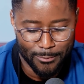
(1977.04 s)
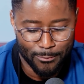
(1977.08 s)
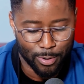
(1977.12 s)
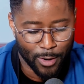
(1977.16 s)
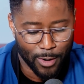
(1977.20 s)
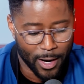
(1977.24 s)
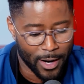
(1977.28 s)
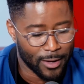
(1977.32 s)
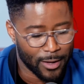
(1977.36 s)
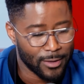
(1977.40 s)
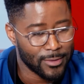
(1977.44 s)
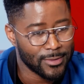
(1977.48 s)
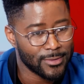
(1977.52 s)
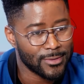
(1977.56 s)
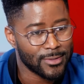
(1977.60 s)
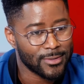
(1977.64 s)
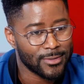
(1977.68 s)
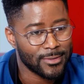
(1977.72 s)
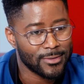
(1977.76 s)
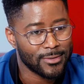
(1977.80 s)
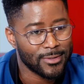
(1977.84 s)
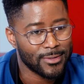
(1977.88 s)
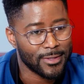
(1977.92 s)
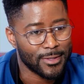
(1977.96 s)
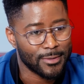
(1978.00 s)

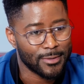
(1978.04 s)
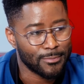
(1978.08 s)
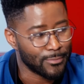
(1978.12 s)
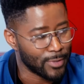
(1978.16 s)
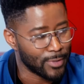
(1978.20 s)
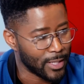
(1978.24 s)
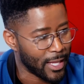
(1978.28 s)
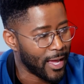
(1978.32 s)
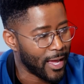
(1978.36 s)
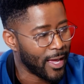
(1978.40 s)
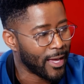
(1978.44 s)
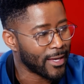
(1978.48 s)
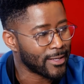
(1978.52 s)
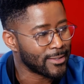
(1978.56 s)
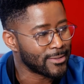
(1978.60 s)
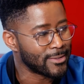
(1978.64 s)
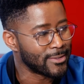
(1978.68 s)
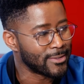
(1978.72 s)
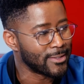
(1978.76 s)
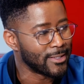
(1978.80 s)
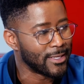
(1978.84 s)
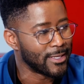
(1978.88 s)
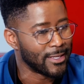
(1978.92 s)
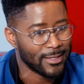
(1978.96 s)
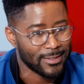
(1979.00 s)
browns and
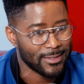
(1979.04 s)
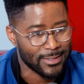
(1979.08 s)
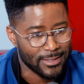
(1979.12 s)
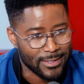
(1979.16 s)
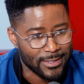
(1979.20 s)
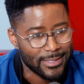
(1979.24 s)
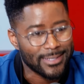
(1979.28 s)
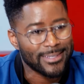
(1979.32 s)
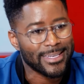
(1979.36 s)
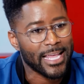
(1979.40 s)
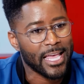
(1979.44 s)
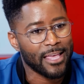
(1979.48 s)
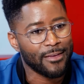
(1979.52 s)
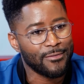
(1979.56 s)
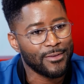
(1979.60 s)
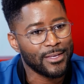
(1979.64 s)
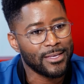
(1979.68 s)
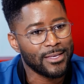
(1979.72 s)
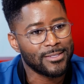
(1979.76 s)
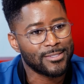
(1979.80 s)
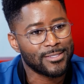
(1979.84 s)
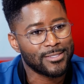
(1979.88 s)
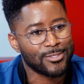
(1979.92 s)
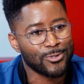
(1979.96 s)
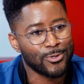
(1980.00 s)
blacks and
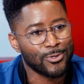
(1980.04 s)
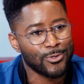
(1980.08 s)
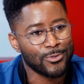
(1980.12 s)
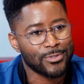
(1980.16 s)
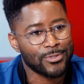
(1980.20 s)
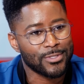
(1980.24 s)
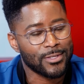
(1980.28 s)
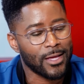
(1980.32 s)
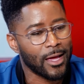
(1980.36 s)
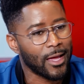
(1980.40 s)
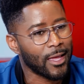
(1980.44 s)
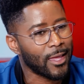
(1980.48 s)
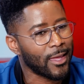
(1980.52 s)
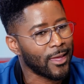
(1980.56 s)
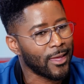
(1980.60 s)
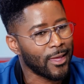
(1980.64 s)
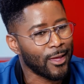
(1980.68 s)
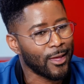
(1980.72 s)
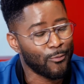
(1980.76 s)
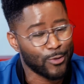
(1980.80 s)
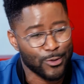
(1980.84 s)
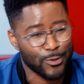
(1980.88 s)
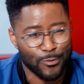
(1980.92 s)
navy suits. Like, it